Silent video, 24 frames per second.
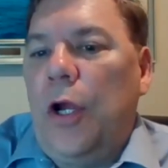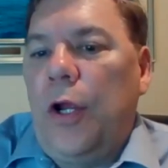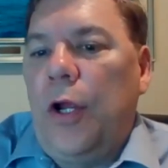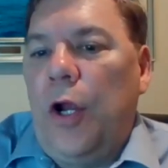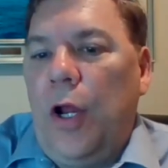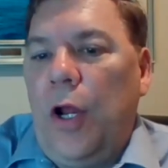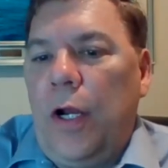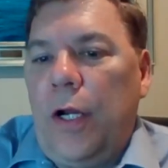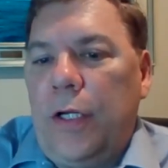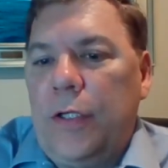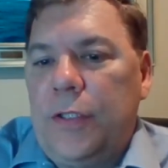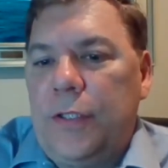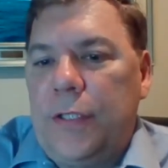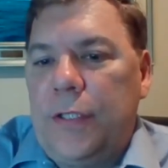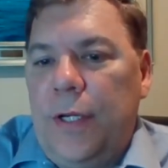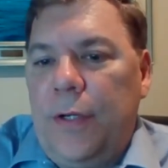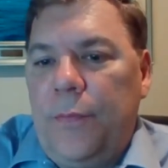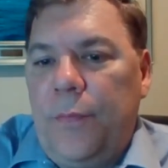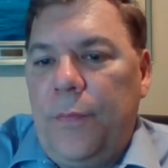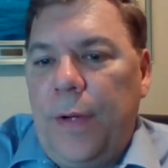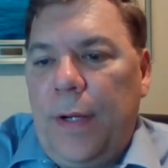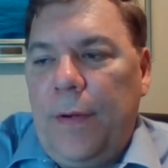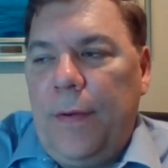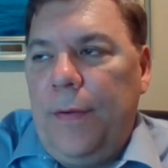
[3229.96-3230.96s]
talking on it, because I, uh,
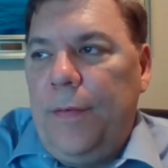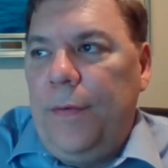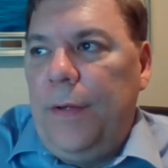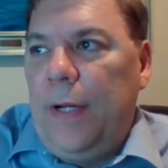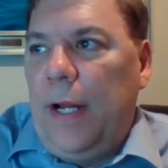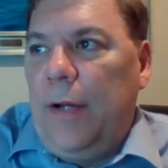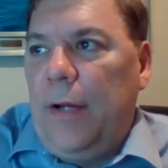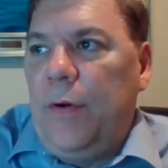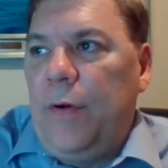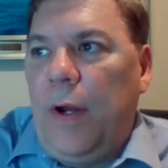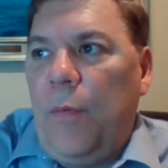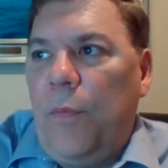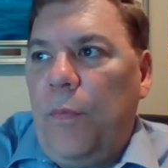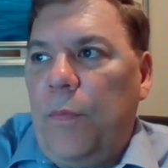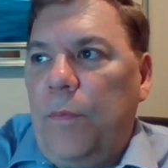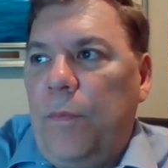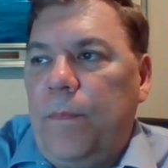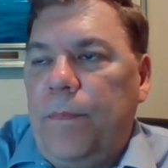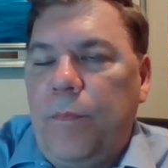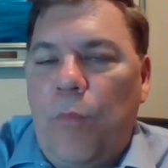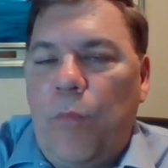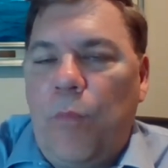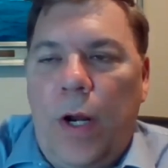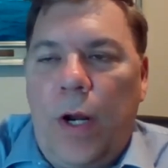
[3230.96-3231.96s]
uh, I, I,
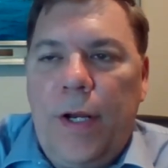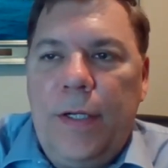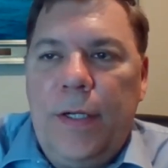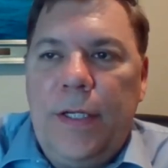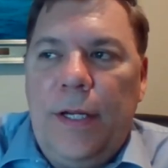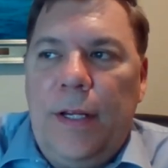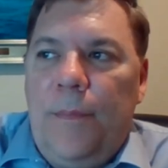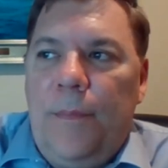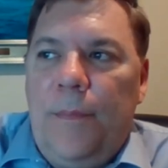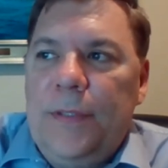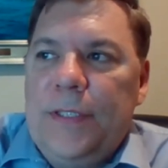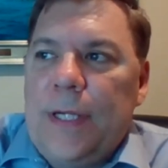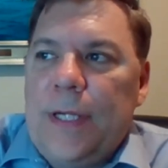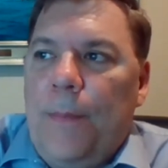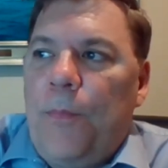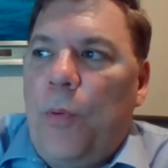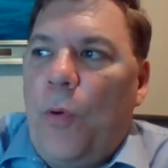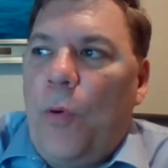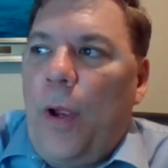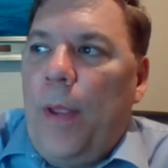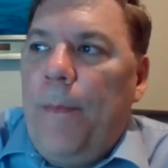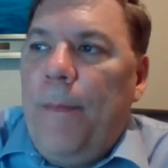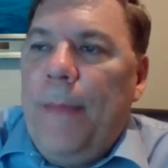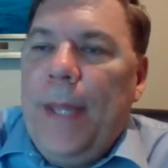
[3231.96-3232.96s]
wanted to at some
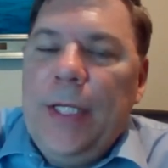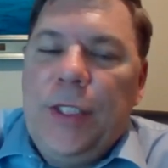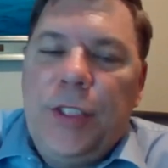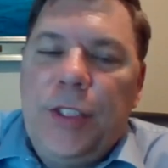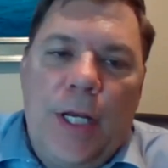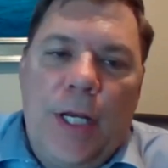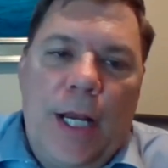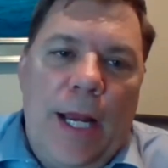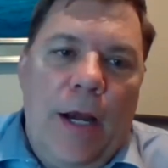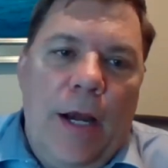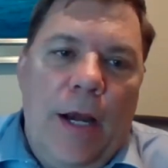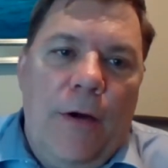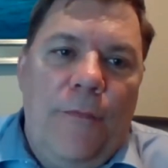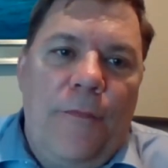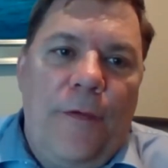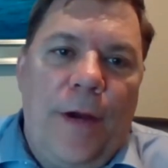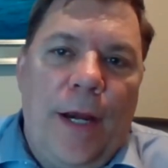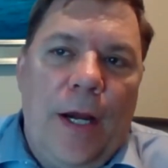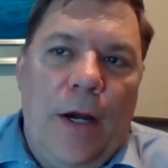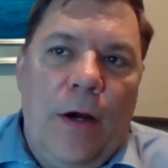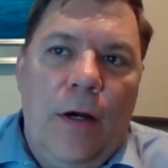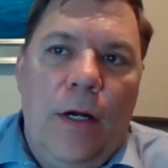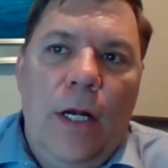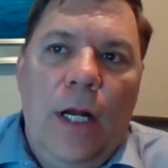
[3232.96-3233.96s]
point mention
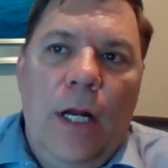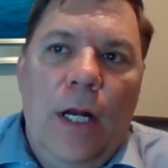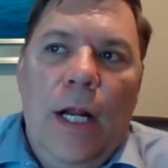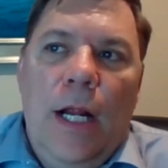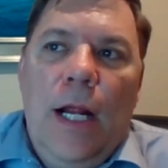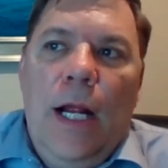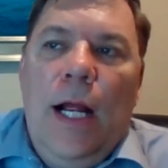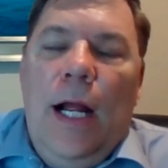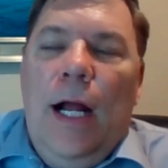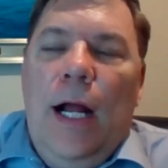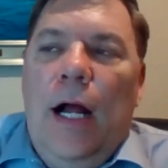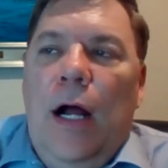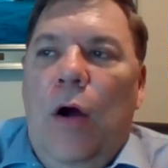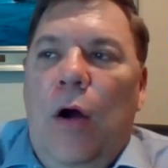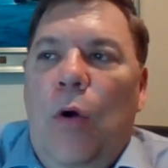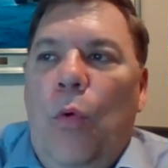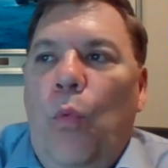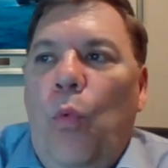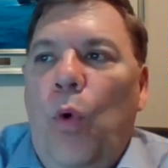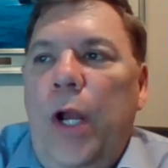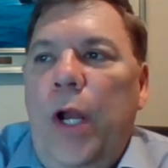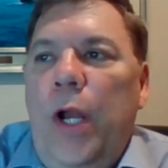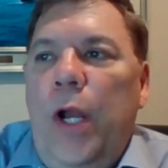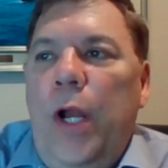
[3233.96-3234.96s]
airfare. Uh,
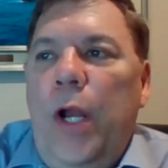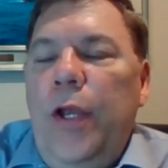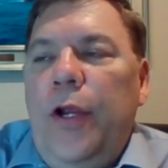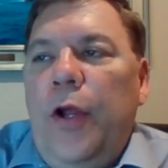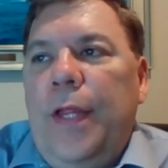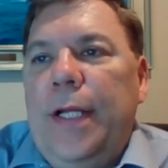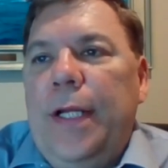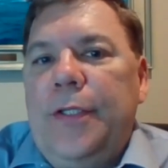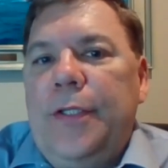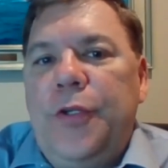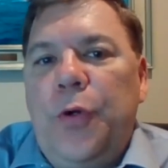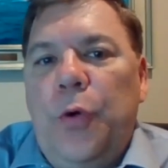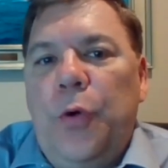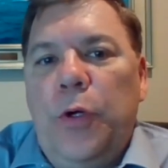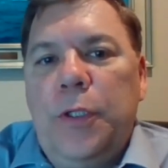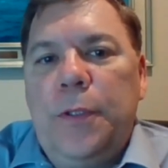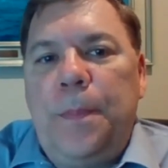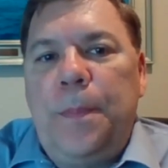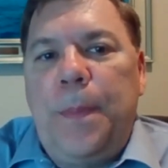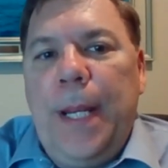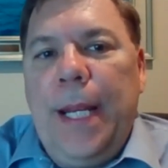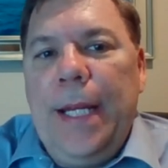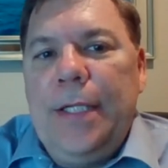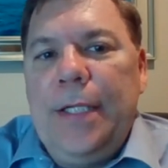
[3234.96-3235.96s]
when you go to that
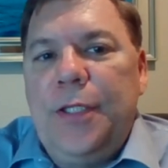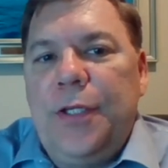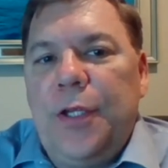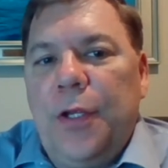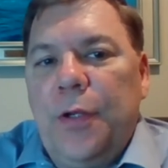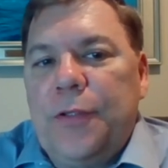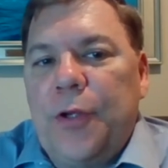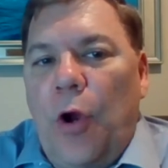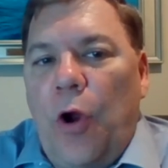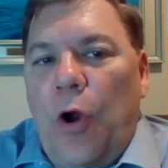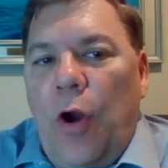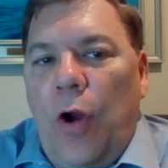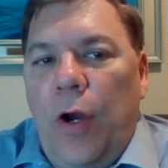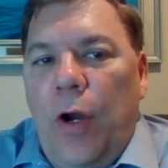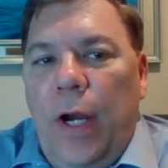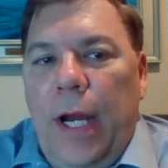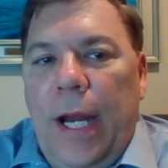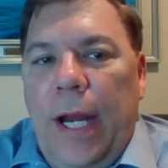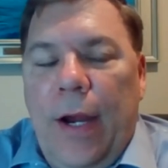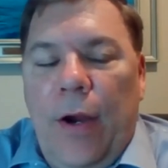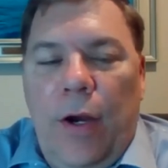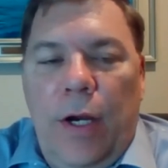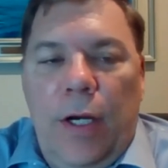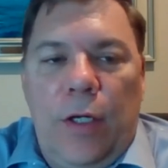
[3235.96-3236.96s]
tours page, those are
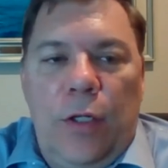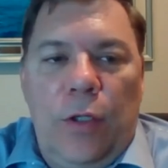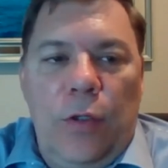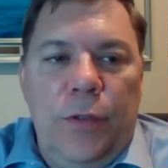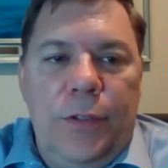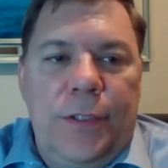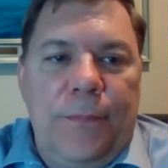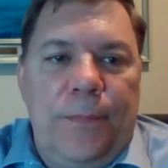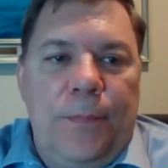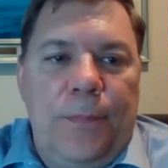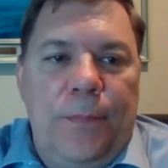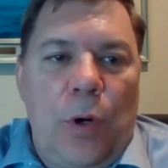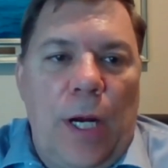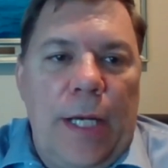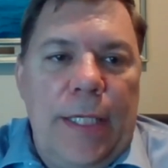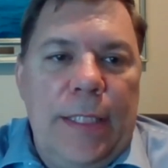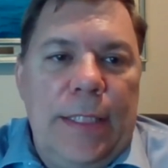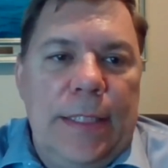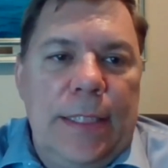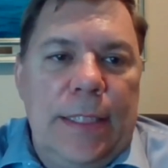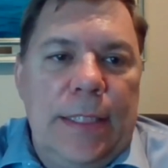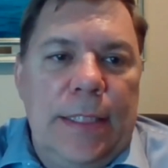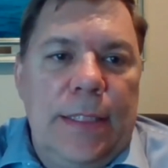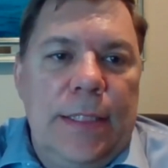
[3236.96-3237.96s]
air inclusive
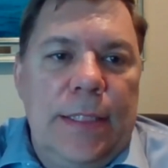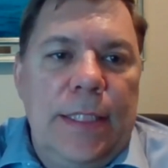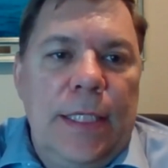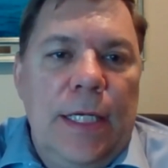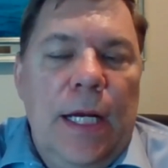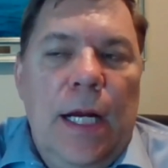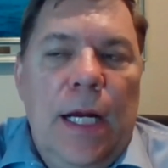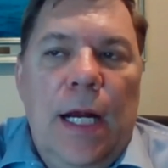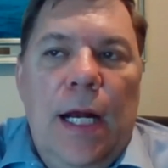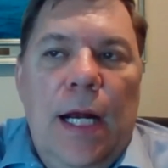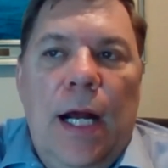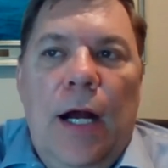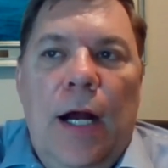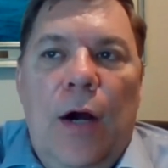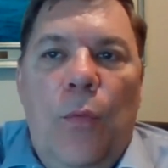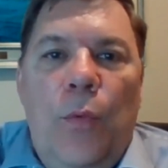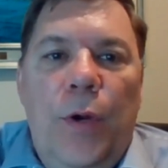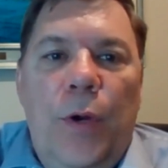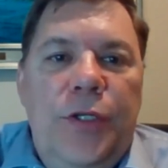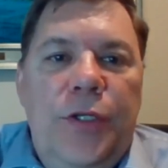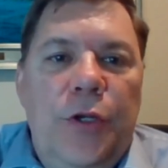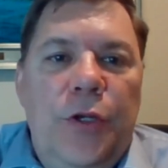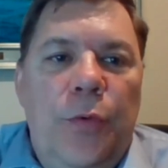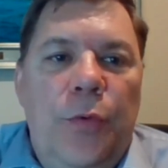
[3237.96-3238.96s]
prices. Uh,
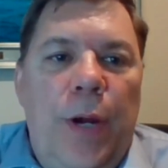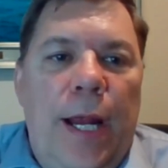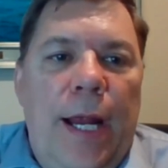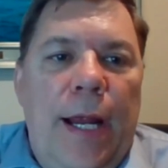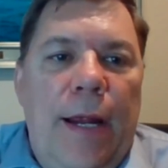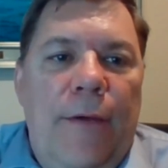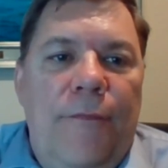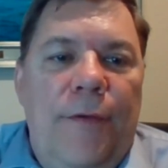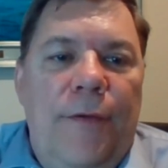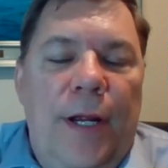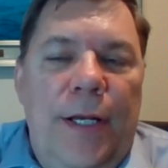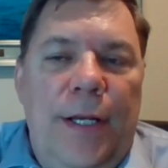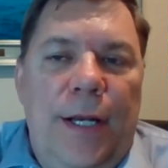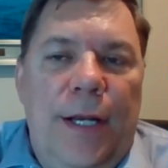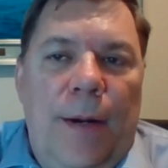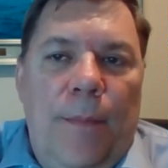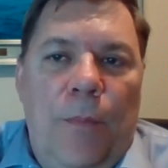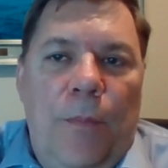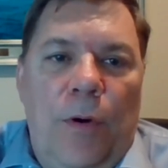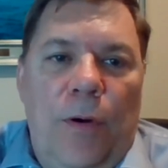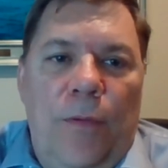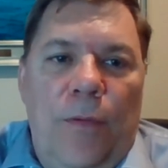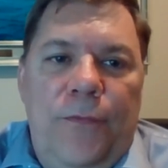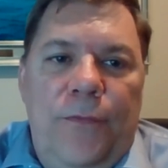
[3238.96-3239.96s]
we do have a
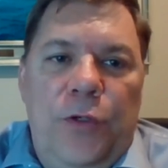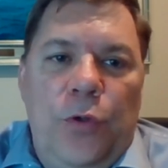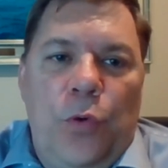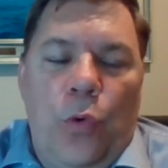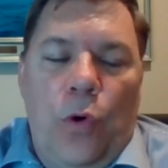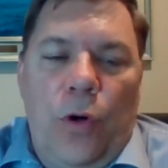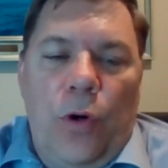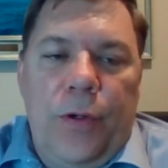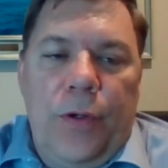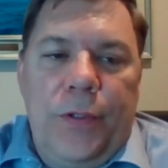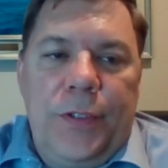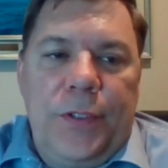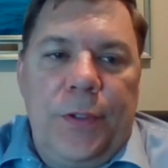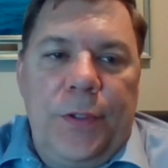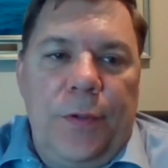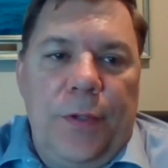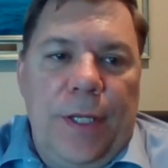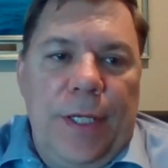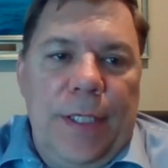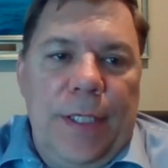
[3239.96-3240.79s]
number of tours